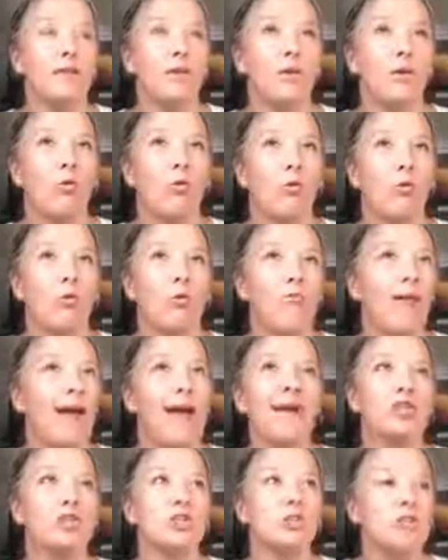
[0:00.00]
than the
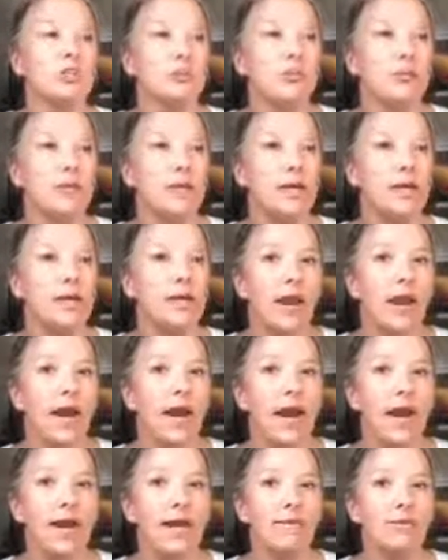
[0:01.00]
last year's one.
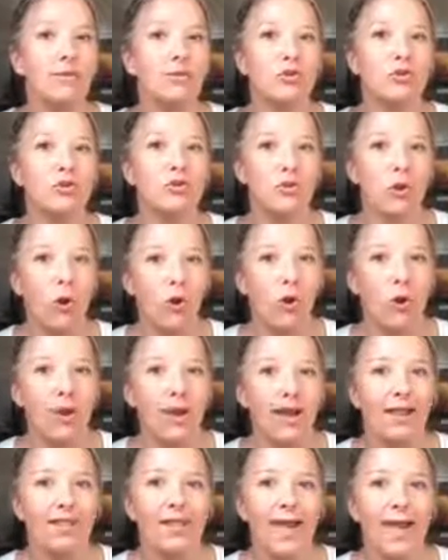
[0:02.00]

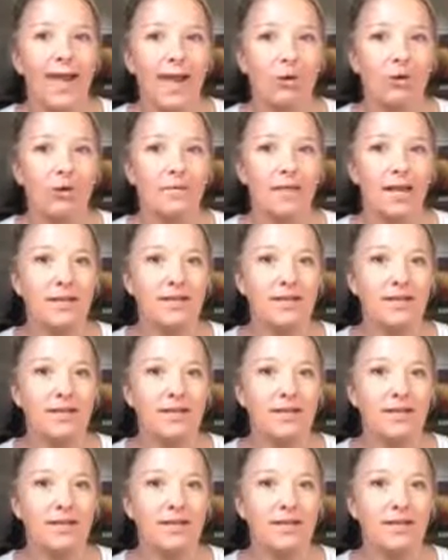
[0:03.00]
The house